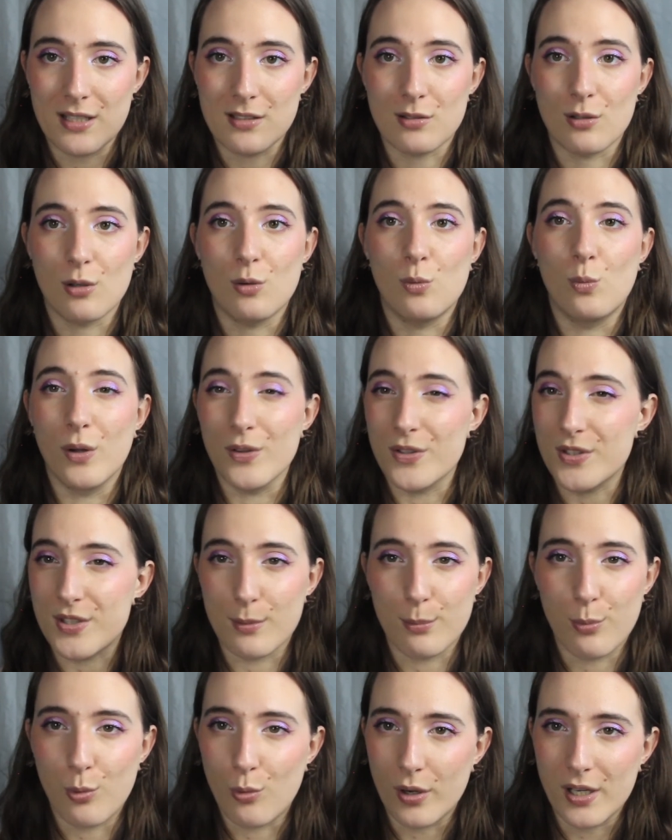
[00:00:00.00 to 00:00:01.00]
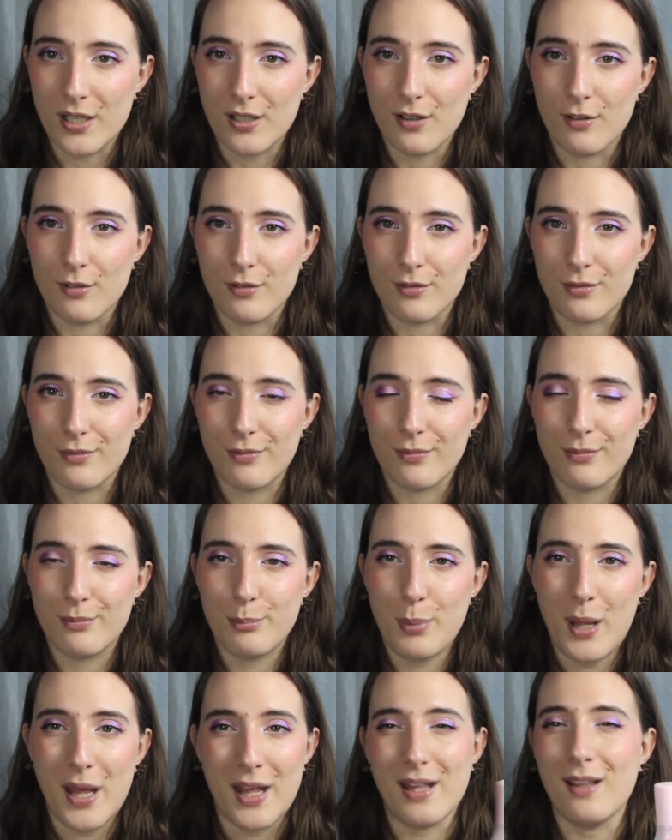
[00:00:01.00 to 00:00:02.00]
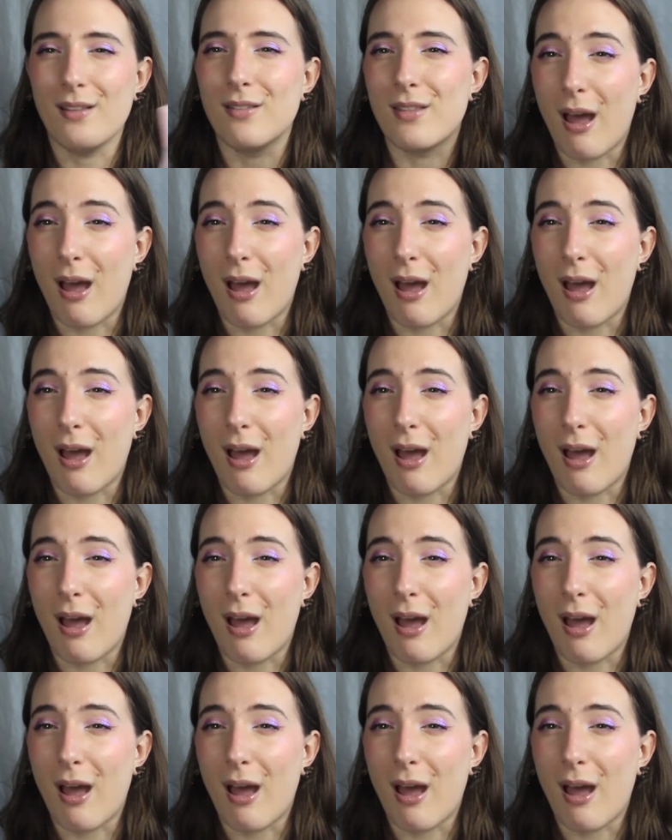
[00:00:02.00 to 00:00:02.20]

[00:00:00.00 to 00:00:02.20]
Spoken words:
So what's the point of paying